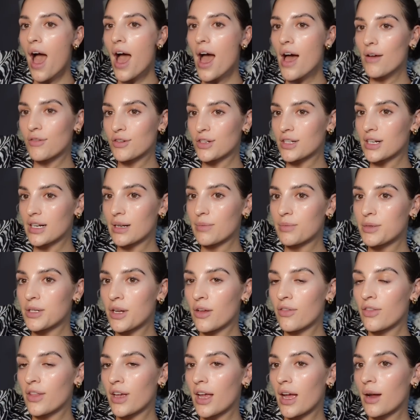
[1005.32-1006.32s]
I've just clipped it
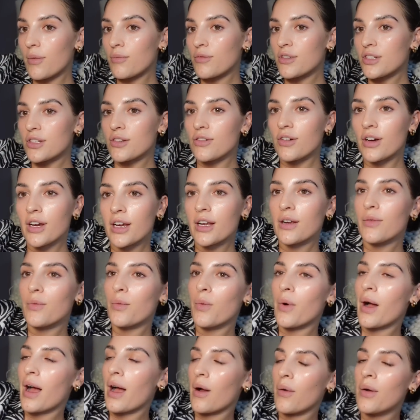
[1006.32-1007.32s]
on the camera screen.
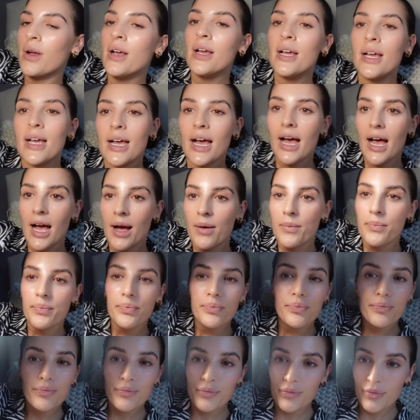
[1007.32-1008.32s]
Wow.
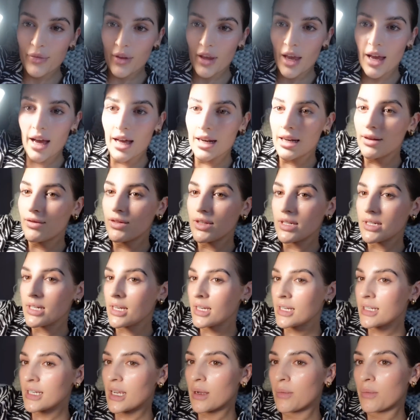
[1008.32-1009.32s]
I'll leave this
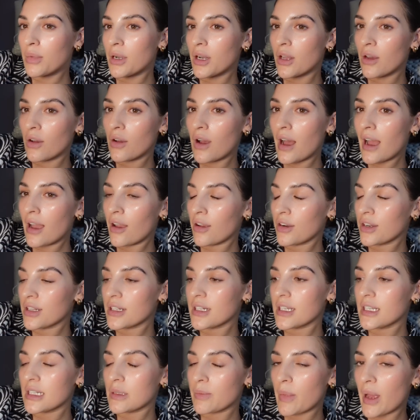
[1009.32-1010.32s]
link down below. I
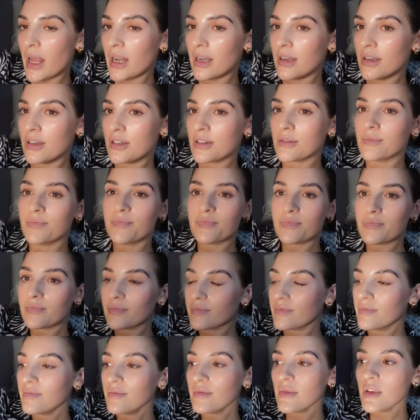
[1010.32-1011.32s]
honestly spend
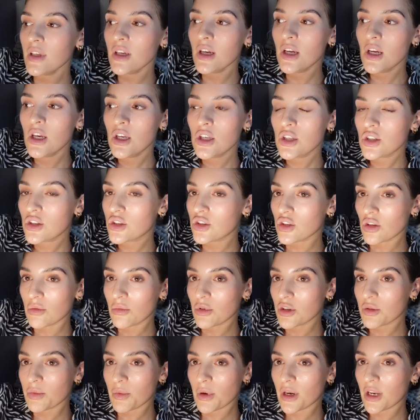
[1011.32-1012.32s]
so
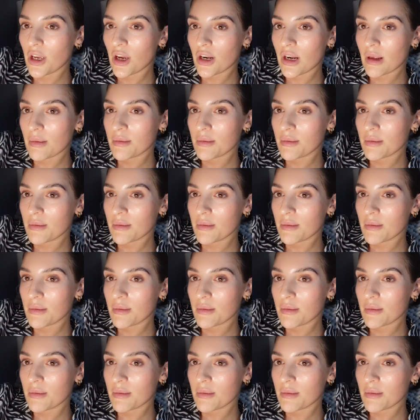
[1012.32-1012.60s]
much money on